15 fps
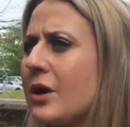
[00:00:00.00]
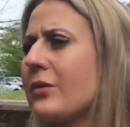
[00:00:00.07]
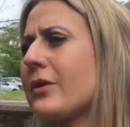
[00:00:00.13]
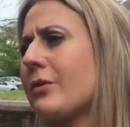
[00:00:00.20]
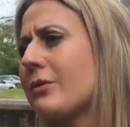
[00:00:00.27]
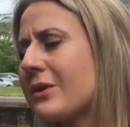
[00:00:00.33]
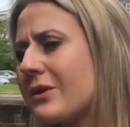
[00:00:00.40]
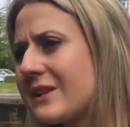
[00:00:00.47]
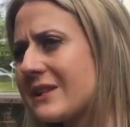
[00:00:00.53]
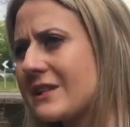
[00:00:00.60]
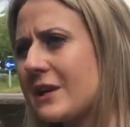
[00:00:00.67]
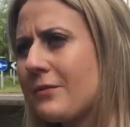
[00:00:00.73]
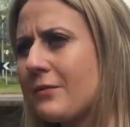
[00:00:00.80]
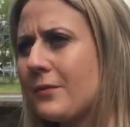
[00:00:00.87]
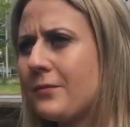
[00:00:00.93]
Oh, they're only going to
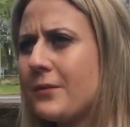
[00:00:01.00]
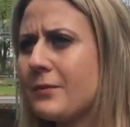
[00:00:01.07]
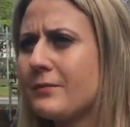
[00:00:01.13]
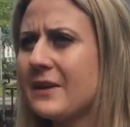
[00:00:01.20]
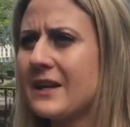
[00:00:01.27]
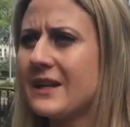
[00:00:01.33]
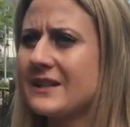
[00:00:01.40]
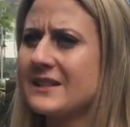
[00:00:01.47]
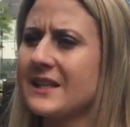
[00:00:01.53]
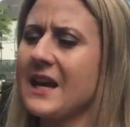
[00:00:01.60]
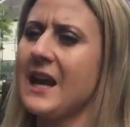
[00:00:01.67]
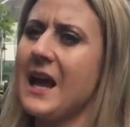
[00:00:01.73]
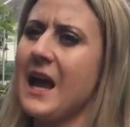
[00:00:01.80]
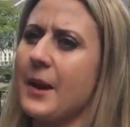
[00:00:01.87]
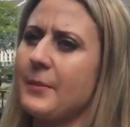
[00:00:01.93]
stay for a few minutes,
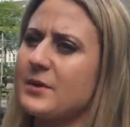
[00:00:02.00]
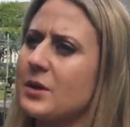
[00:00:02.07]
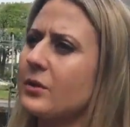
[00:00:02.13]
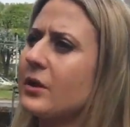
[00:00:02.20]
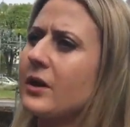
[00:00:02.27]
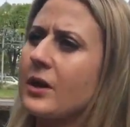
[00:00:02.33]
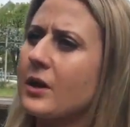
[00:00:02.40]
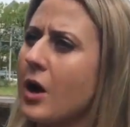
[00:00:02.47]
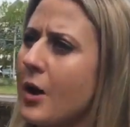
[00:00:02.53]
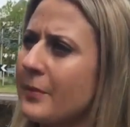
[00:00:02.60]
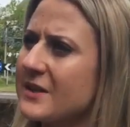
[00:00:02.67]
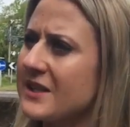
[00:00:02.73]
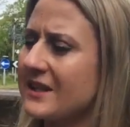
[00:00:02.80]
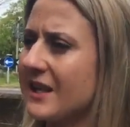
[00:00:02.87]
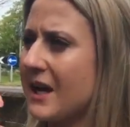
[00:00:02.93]
so I'm going to
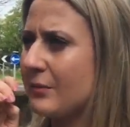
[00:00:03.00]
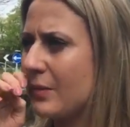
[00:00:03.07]
accommodate that,